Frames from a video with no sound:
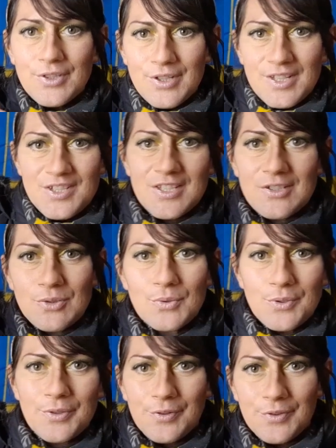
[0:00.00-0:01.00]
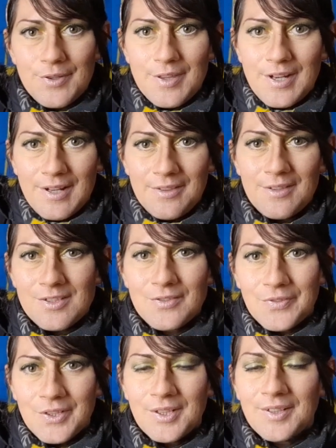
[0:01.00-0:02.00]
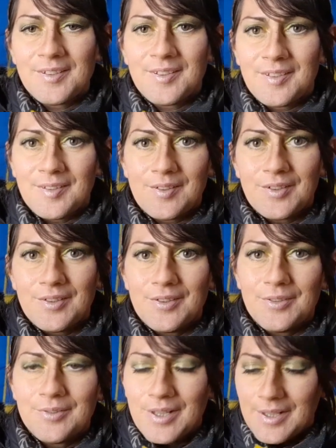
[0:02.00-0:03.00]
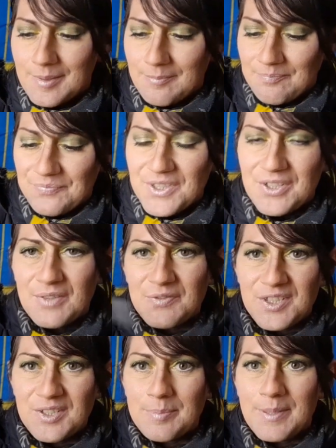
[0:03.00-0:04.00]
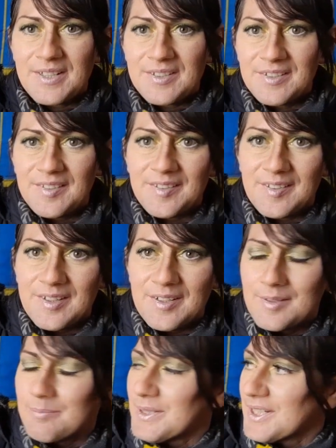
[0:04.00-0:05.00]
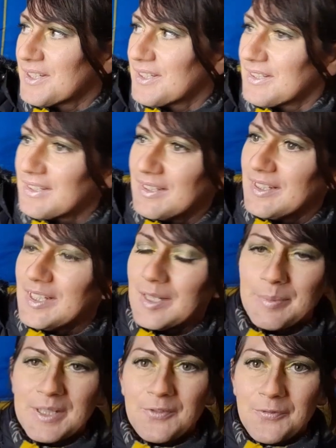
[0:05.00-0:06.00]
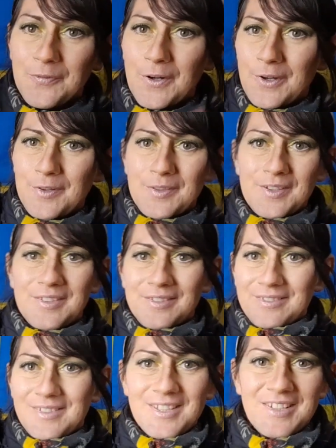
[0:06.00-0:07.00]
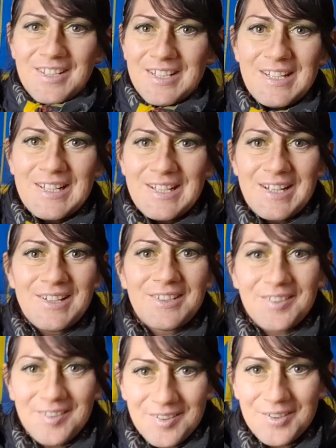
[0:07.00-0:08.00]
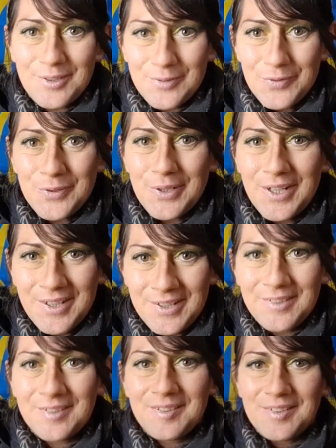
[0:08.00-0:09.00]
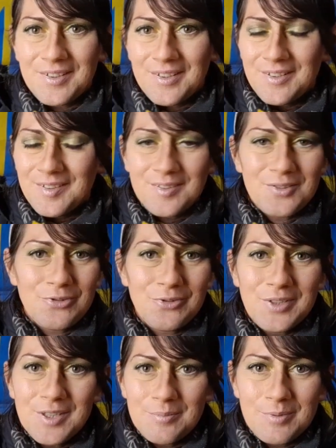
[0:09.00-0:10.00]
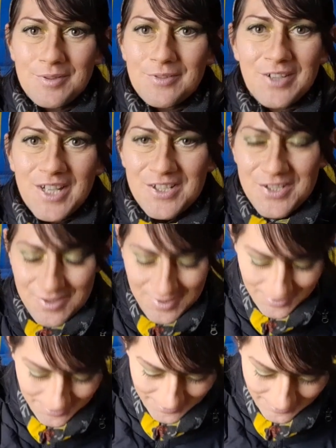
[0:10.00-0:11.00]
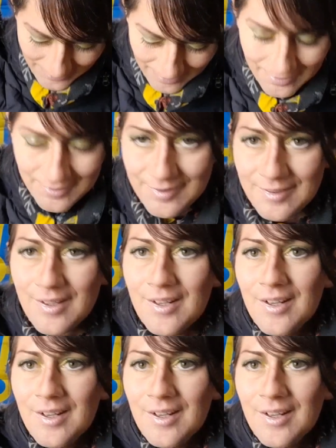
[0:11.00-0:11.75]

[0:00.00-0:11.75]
You actually talk through that other device. So you have two buttons and a big phone that you can hear outside of your house. Like, it's incredible the range that thing has.